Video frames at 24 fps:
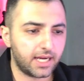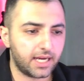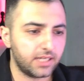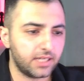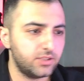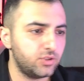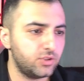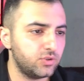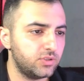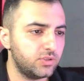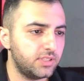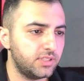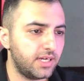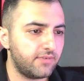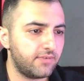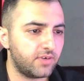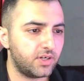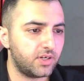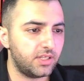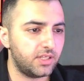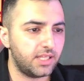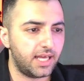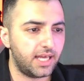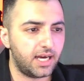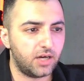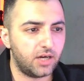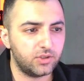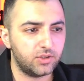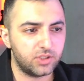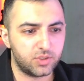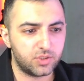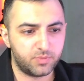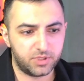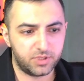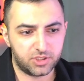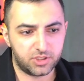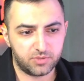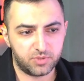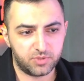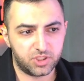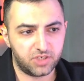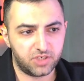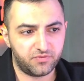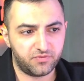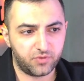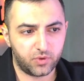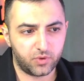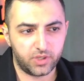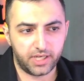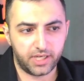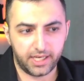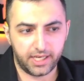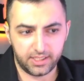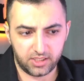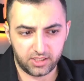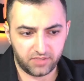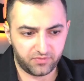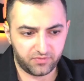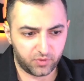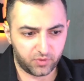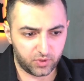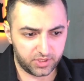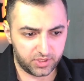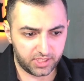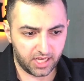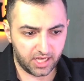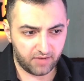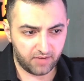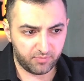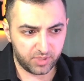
and you never allow this bishop g4, knight d4 stuff.